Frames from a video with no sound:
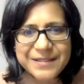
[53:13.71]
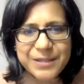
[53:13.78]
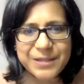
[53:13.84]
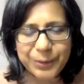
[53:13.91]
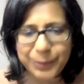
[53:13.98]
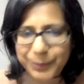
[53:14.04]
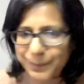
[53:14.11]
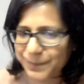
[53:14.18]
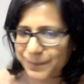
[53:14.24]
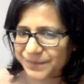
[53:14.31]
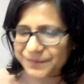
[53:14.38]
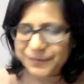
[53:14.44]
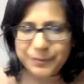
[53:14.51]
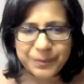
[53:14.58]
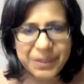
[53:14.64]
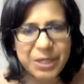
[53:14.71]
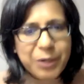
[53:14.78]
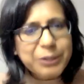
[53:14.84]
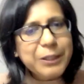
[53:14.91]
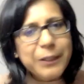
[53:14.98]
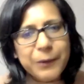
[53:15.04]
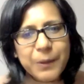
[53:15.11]
So be
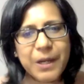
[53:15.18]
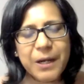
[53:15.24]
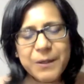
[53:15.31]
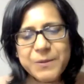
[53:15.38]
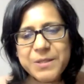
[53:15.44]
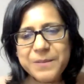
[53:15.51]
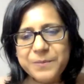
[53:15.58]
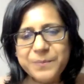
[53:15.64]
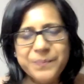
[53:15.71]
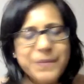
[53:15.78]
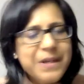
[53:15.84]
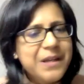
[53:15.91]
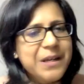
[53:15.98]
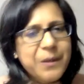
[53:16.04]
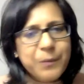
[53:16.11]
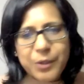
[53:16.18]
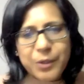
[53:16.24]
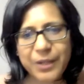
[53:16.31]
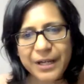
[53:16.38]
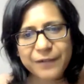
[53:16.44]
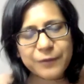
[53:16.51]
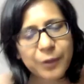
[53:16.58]
on the lookout, and we're going
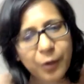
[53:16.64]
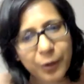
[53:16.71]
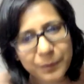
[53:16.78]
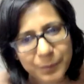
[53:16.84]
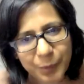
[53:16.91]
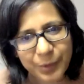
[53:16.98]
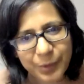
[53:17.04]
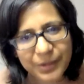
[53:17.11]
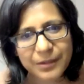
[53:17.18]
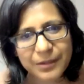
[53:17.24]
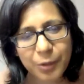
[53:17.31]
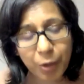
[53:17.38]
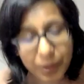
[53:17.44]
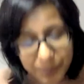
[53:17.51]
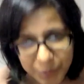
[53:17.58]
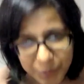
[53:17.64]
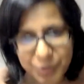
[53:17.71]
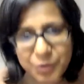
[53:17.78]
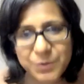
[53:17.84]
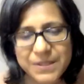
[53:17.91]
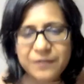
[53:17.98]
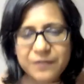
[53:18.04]
to have a lot more
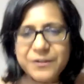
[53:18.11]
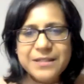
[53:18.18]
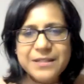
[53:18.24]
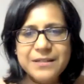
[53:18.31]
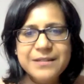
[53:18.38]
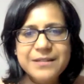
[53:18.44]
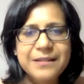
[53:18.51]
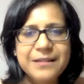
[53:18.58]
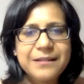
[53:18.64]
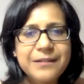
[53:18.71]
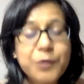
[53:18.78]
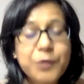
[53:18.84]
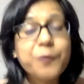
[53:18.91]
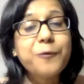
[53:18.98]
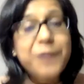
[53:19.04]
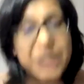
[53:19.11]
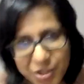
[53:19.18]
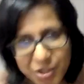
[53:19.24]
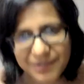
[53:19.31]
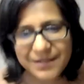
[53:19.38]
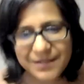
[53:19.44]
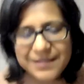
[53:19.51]
new services and new
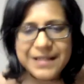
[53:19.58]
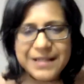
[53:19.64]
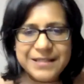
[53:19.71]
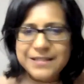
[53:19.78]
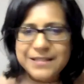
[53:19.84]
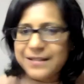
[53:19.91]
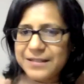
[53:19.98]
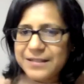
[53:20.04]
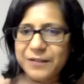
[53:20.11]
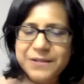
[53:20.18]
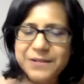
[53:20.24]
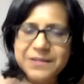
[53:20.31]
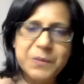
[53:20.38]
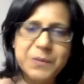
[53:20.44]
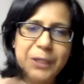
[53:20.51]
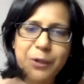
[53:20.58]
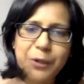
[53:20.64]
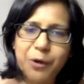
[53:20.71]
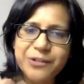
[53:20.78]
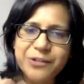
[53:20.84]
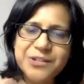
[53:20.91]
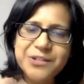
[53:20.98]
features and existing services being
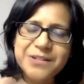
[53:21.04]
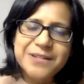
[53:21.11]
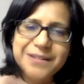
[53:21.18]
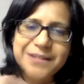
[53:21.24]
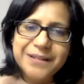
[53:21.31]
launched.